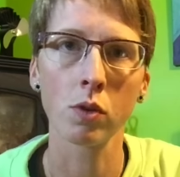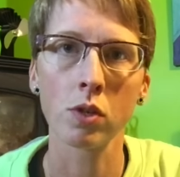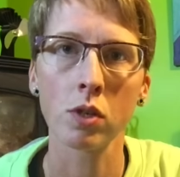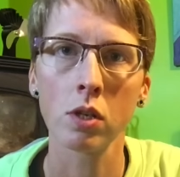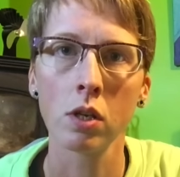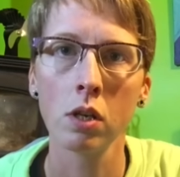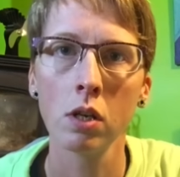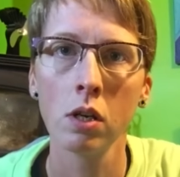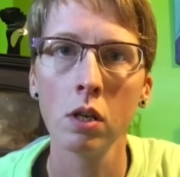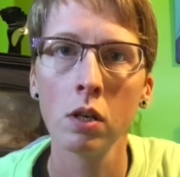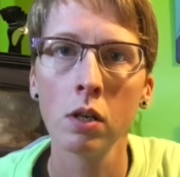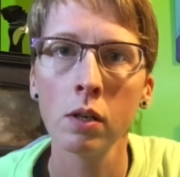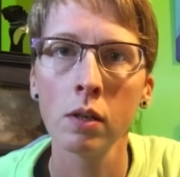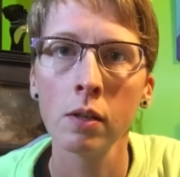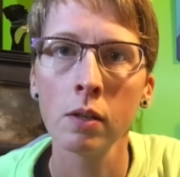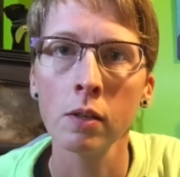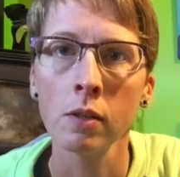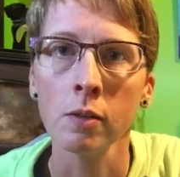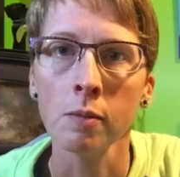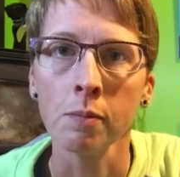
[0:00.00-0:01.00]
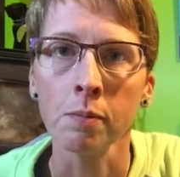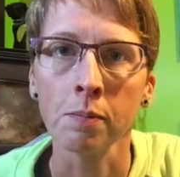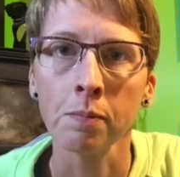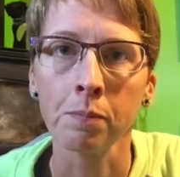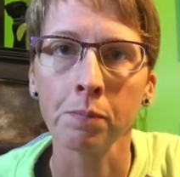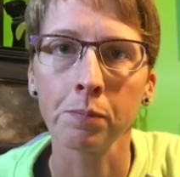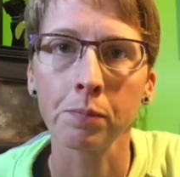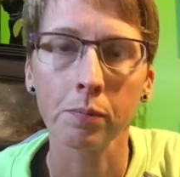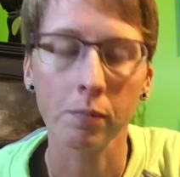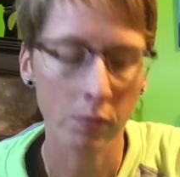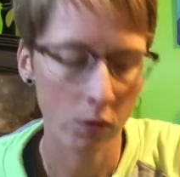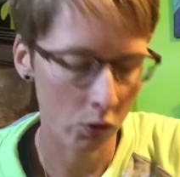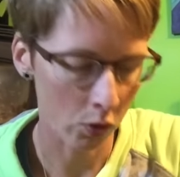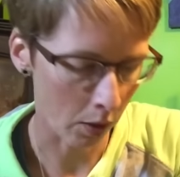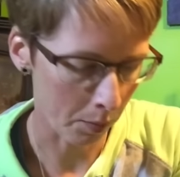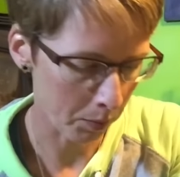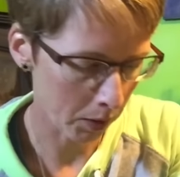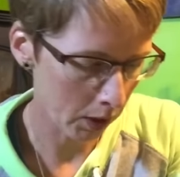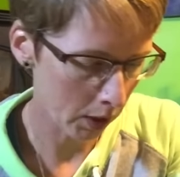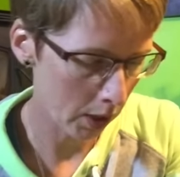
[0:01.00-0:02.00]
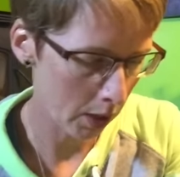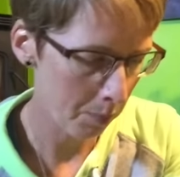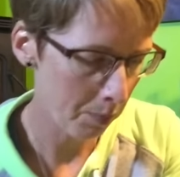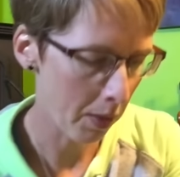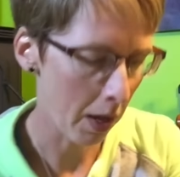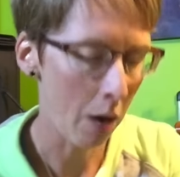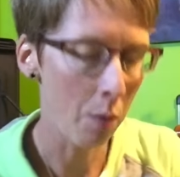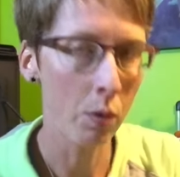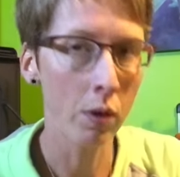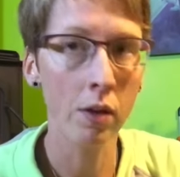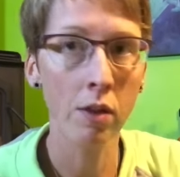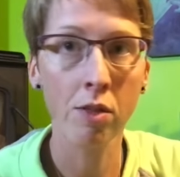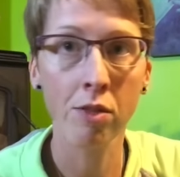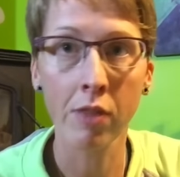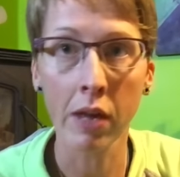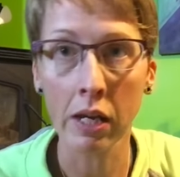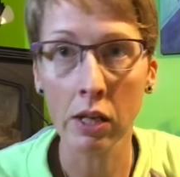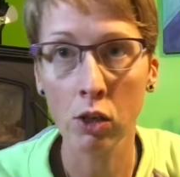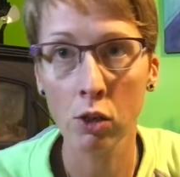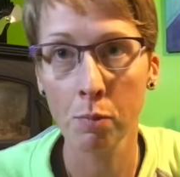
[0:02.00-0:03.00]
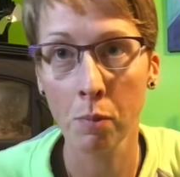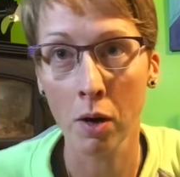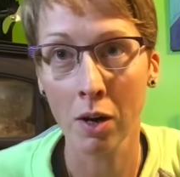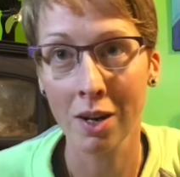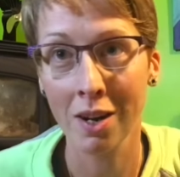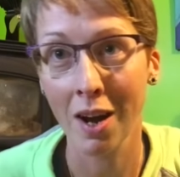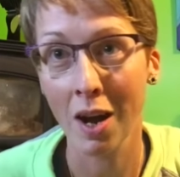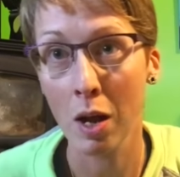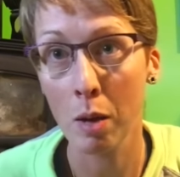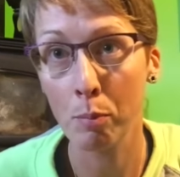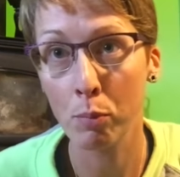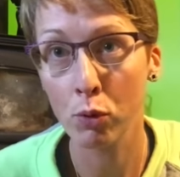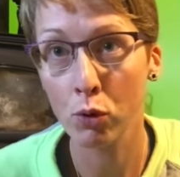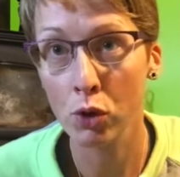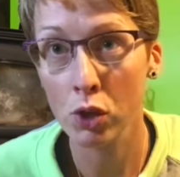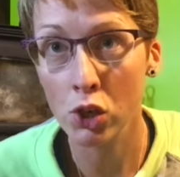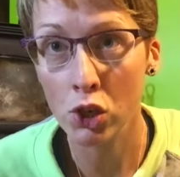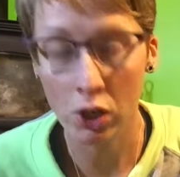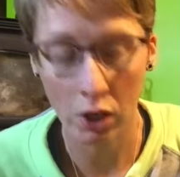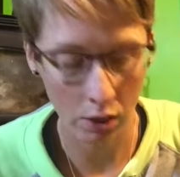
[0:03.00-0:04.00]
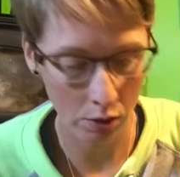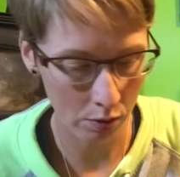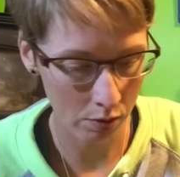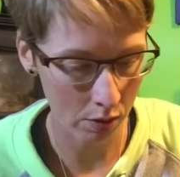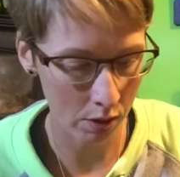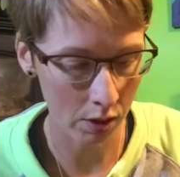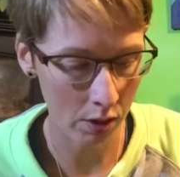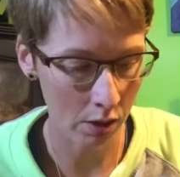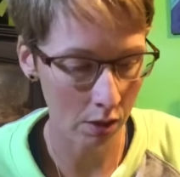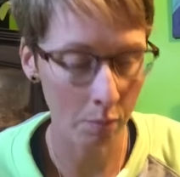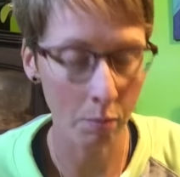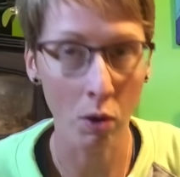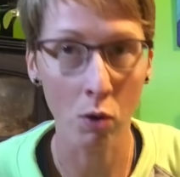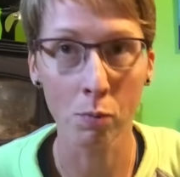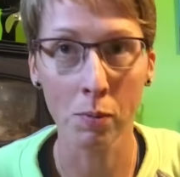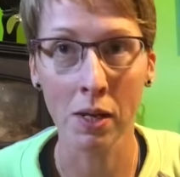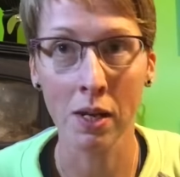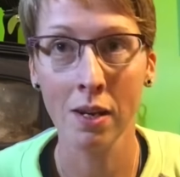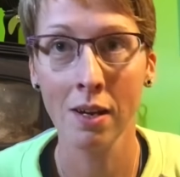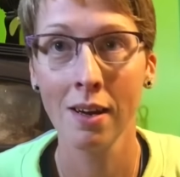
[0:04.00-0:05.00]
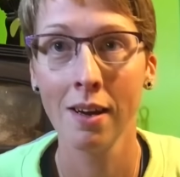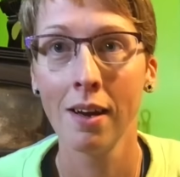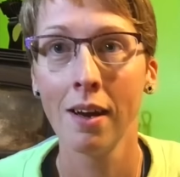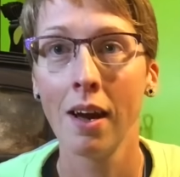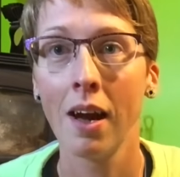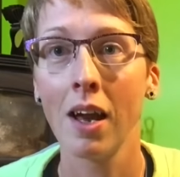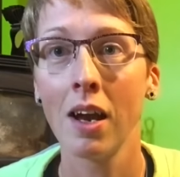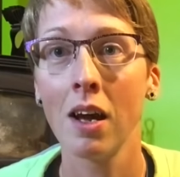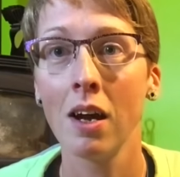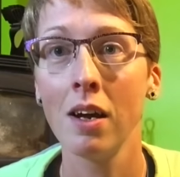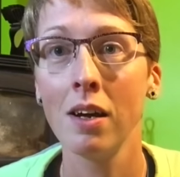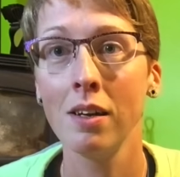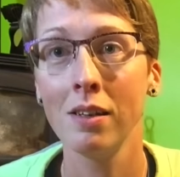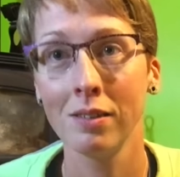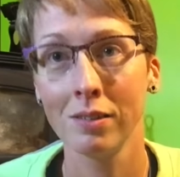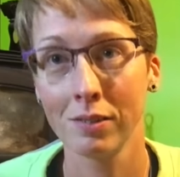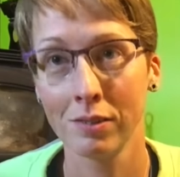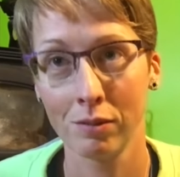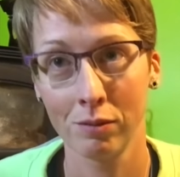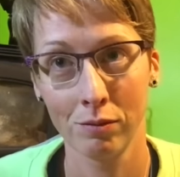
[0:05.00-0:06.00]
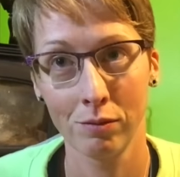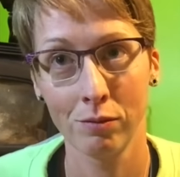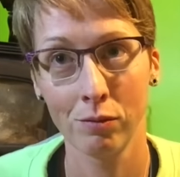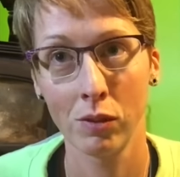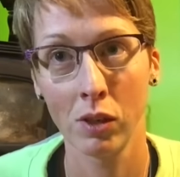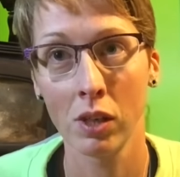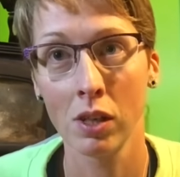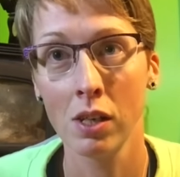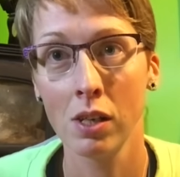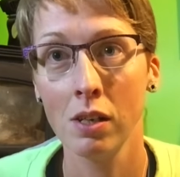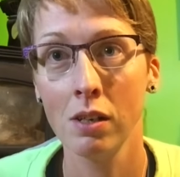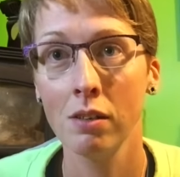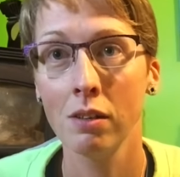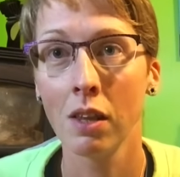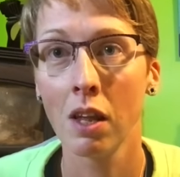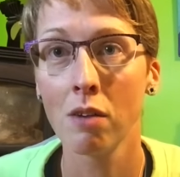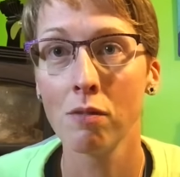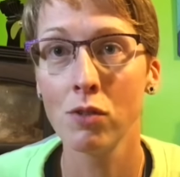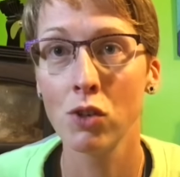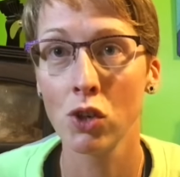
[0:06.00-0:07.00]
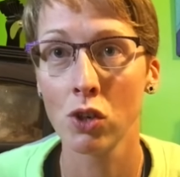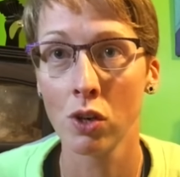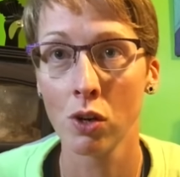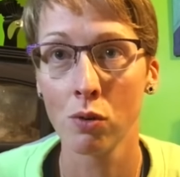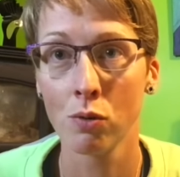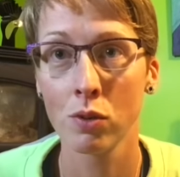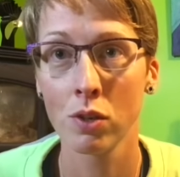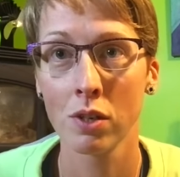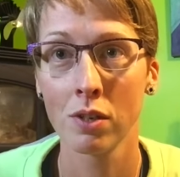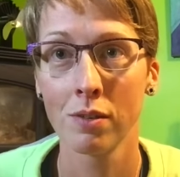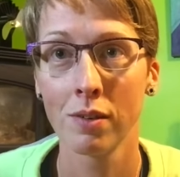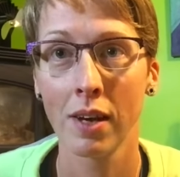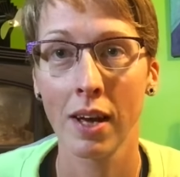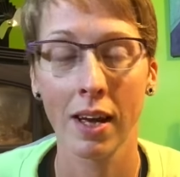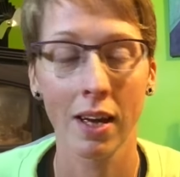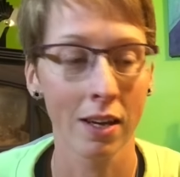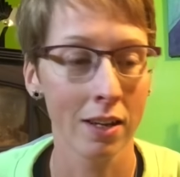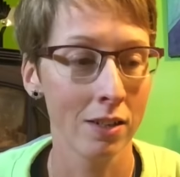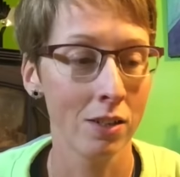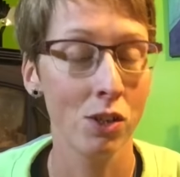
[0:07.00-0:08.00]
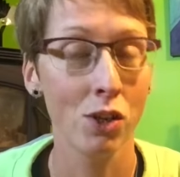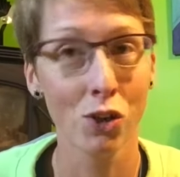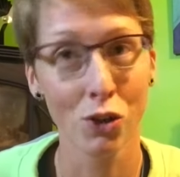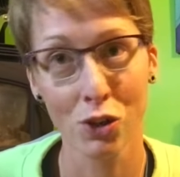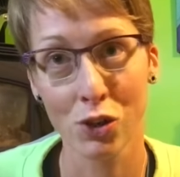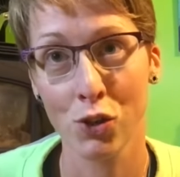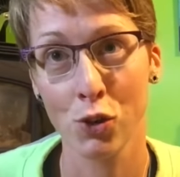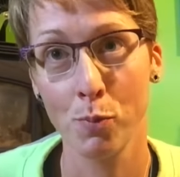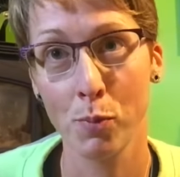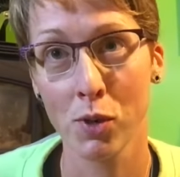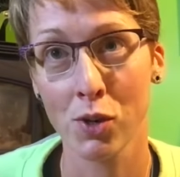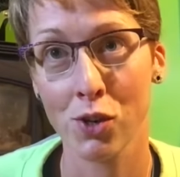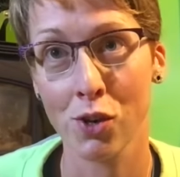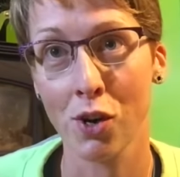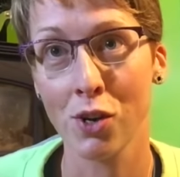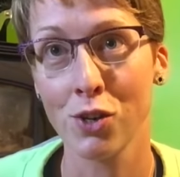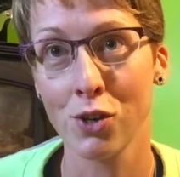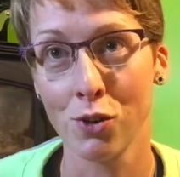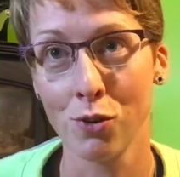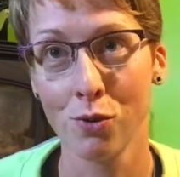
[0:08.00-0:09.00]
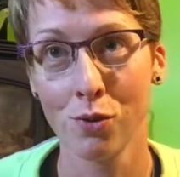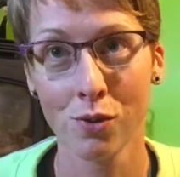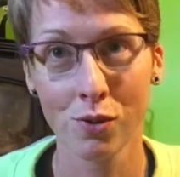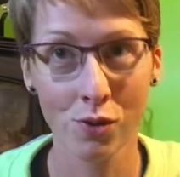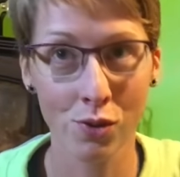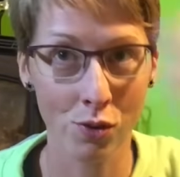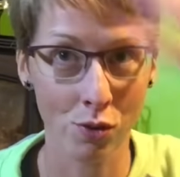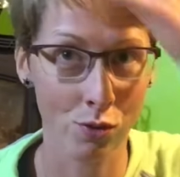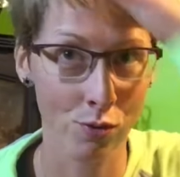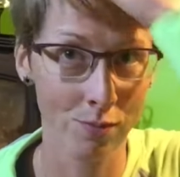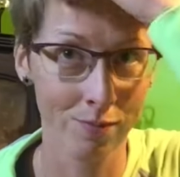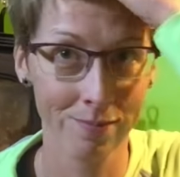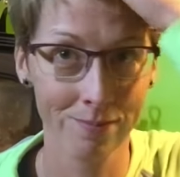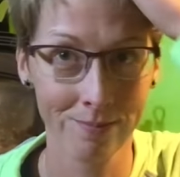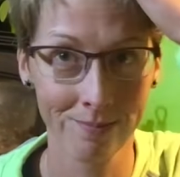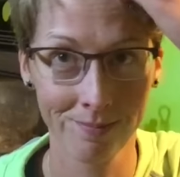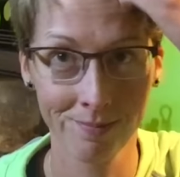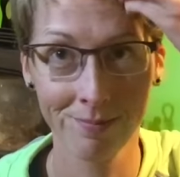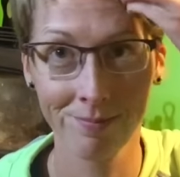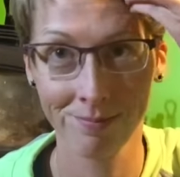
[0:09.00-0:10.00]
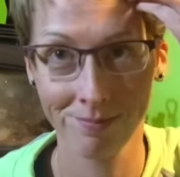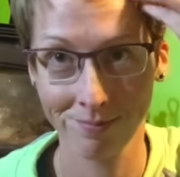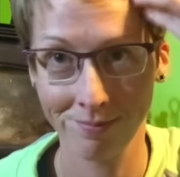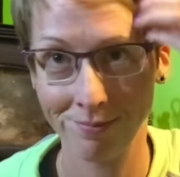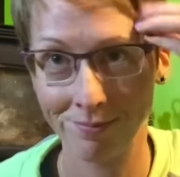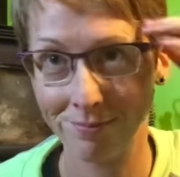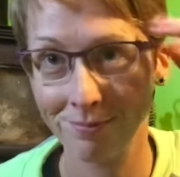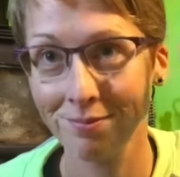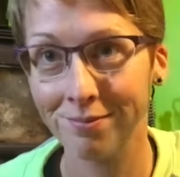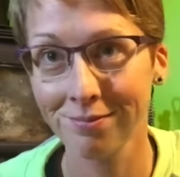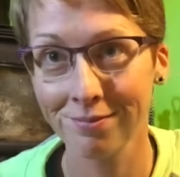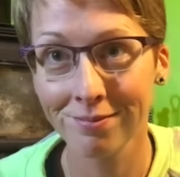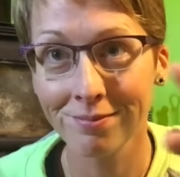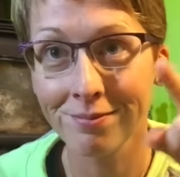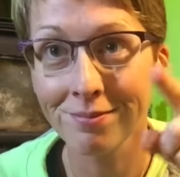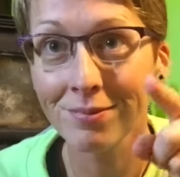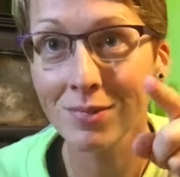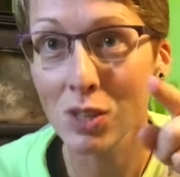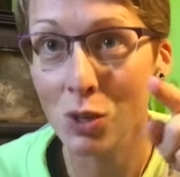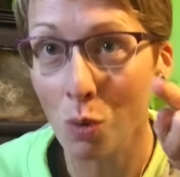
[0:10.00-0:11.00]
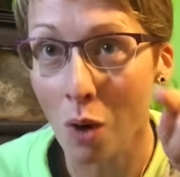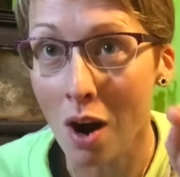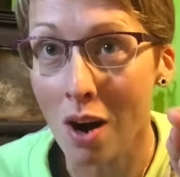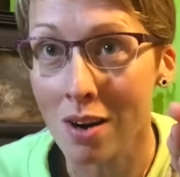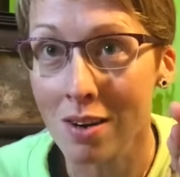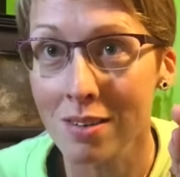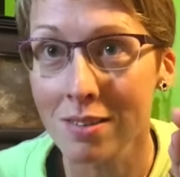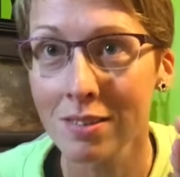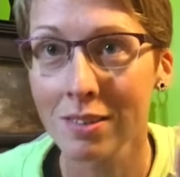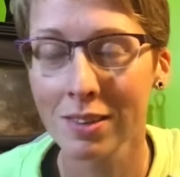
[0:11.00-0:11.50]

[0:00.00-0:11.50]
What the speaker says: worsted. So I'm gonna keep that one. Thank you, Marnie. I appreciate you thinking about me. And I really loved your note. And you're a superstar too, so you are.